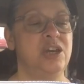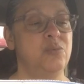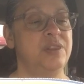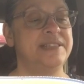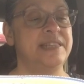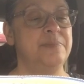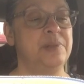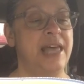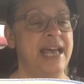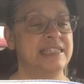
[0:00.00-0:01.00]
with
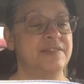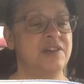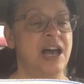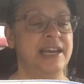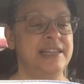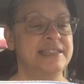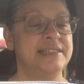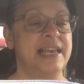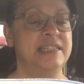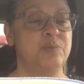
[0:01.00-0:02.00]
simple acts of kindness
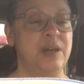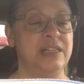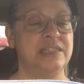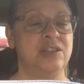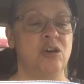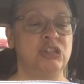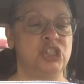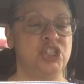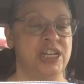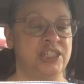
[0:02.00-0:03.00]
as well as larger
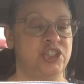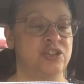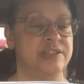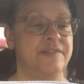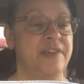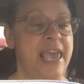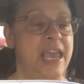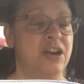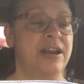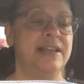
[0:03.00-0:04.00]
gestures of
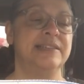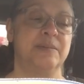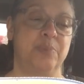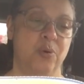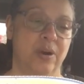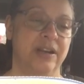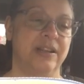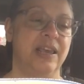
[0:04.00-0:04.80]
care and support.